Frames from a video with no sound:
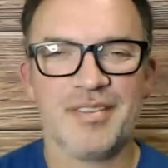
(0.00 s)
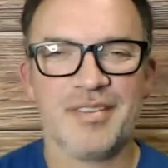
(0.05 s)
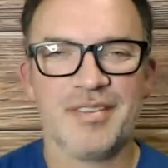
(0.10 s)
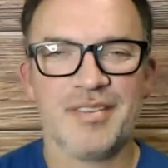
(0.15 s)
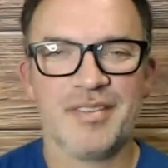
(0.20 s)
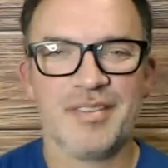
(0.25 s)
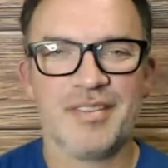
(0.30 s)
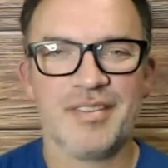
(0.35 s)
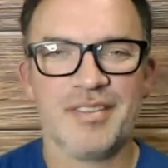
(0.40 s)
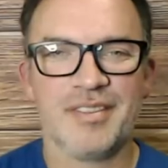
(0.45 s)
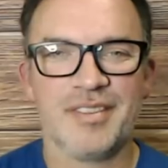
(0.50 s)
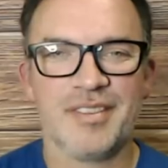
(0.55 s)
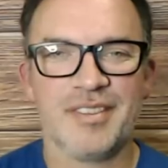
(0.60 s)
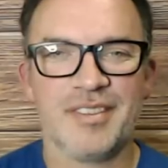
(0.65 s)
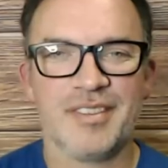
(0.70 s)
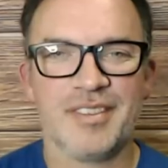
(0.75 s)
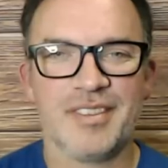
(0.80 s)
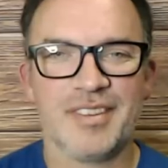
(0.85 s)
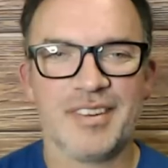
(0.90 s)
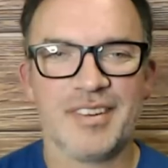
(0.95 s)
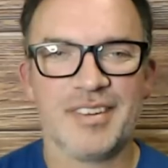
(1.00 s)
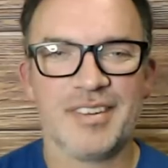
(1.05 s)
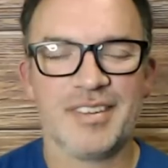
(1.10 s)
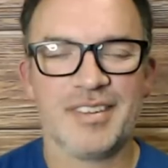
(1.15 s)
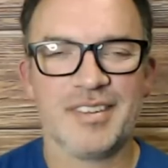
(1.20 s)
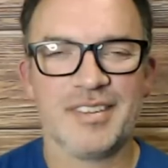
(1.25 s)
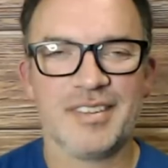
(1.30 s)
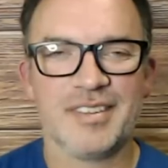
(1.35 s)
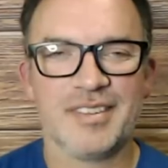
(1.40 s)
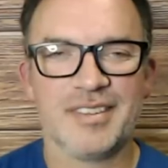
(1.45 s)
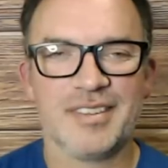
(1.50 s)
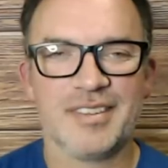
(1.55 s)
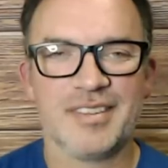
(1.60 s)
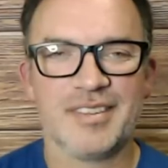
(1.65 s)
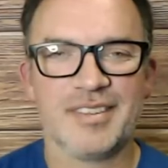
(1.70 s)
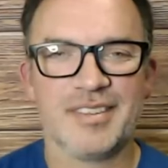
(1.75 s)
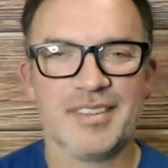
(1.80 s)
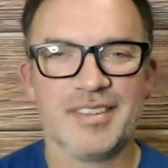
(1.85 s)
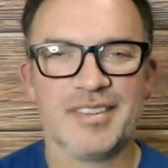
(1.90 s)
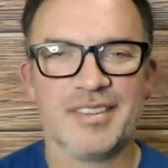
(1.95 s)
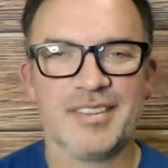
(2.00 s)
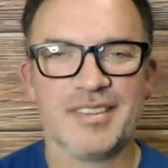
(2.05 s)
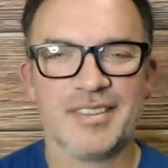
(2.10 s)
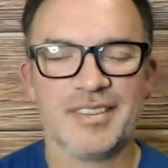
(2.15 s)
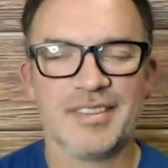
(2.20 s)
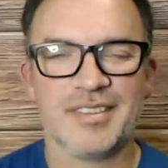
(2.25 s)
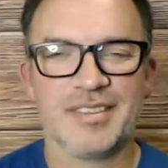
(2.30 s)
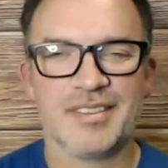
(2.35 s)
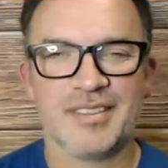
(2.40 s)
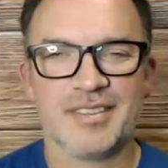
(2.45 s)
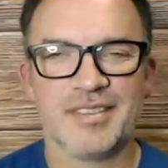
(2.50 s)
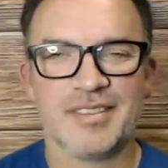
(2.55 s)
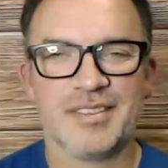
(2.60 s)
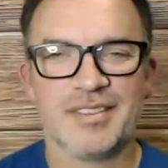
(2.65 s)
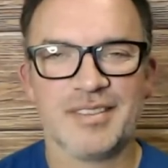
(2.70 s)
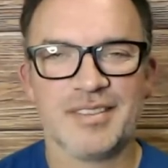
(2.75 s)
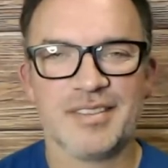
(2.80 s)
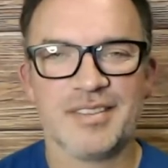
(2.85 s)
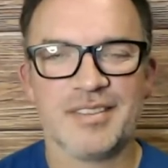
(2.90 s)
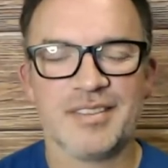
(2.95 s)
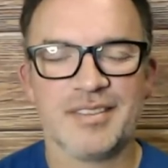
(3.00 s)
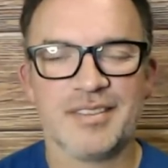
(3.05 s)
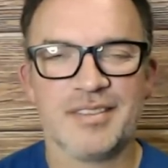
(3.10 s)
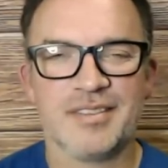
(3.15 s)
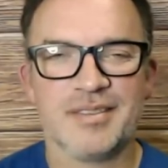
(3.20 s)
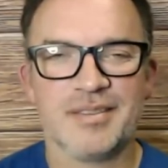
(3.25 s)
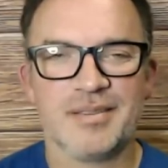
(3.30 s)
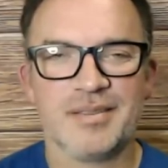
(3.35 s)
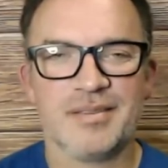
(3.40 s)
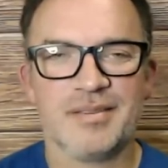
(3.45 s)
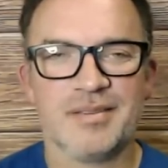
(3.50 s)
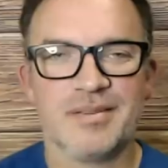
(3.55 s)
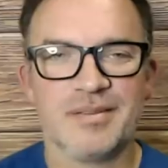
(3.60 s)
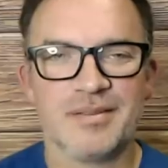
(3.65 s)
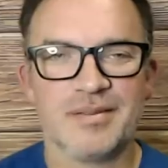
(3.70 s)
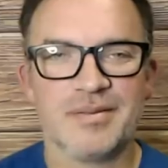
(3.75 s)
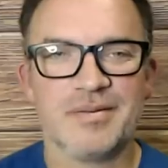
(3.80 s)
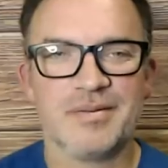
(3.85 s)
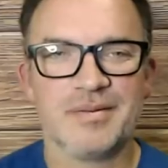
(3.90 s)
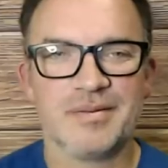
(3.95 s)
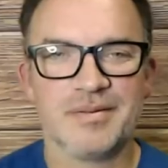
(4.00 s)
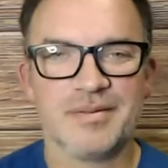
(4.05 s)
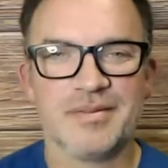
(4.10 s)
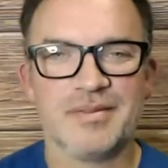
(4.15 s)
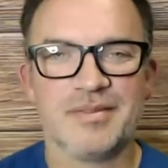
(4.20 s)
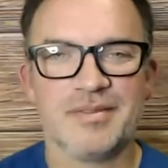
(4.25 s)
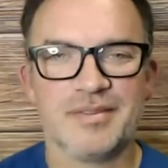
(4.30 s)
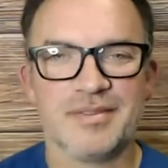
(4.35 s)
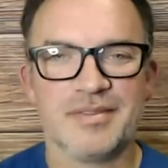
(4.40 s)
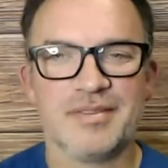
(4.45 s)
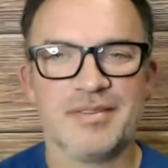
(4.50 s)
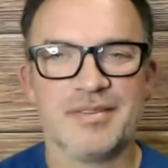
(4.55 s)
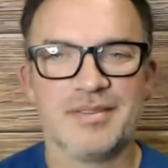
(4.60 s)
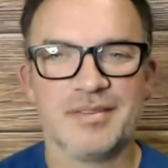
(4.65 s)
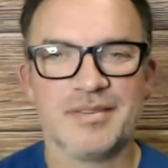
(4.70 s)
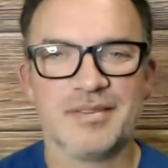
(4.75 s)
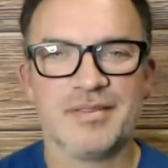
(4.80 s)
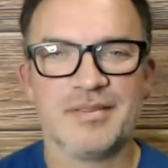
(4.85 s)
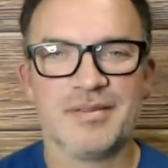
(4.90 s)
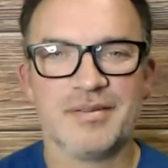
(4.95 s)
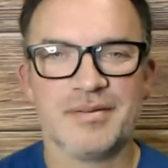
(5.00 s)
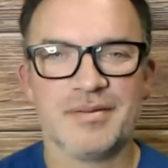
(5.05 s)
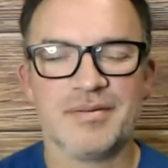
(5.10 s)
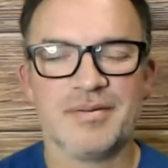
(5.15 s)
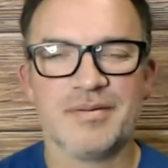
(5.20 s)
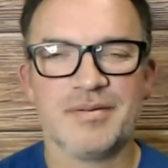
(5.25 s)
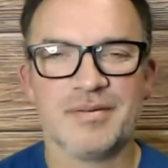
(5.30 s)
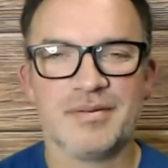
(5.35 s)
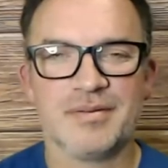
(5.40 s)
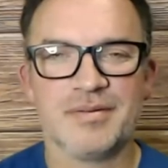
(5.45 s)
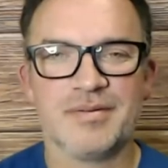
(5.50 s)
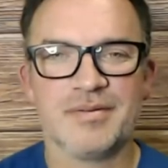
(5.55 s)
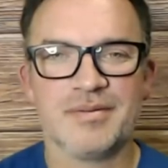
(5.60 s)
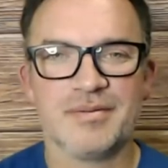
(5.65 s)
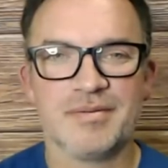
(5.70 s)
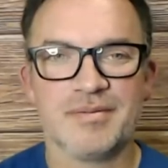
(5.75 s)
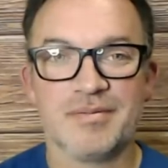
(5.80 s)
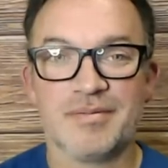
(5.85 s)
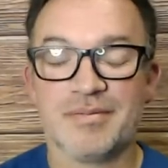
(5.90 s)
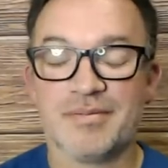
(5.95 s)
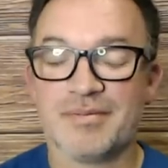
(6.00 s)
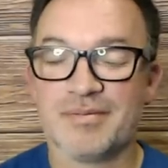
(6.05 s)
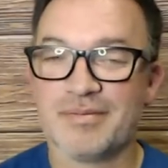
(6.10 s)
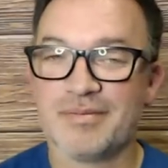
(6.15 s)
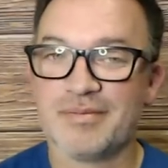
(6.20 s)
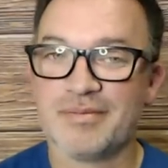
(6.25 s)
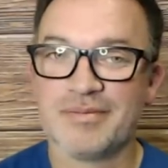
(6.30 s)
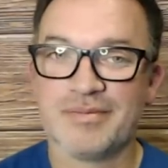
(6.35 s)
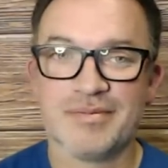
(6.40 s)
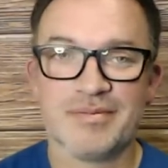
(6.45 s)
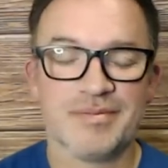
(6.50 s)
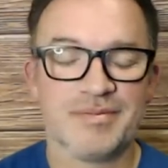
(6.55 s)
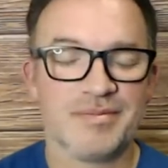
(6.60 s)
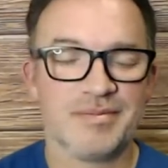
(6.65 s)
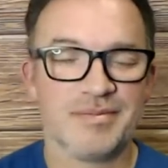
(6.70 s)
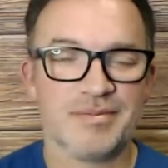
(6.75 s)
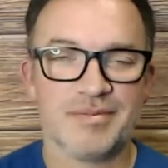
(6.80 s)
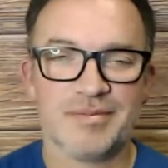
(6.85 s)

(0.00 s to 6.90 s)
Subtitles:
(not speaking)